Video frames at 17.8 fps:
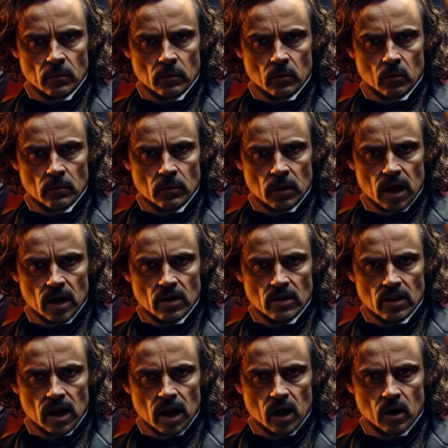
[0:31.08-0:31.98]

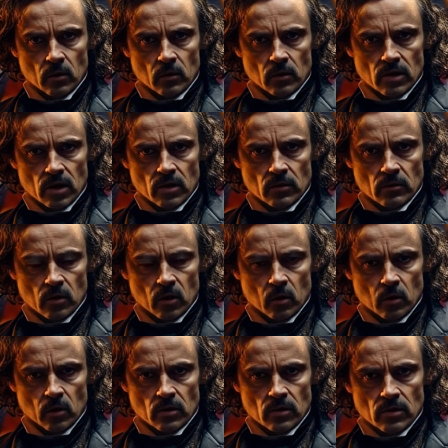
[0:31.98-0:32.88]
Prepare now, dear
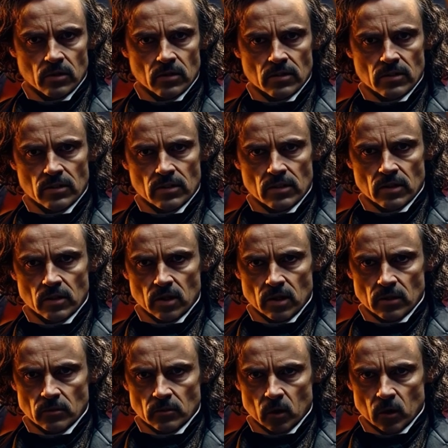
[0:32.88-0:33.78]
viewers,
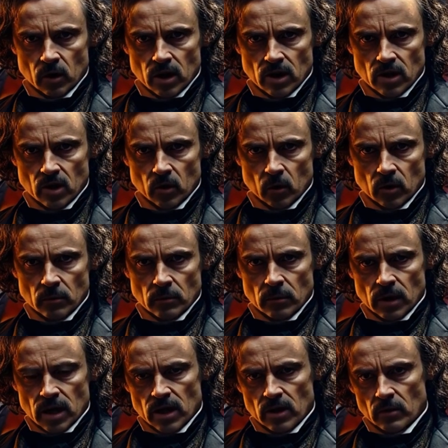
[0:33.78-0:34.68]
to voyage with
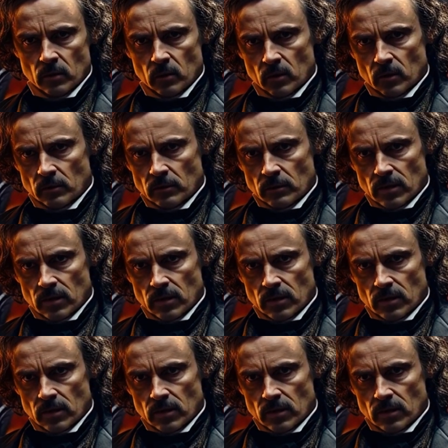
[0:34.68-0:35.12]
me through the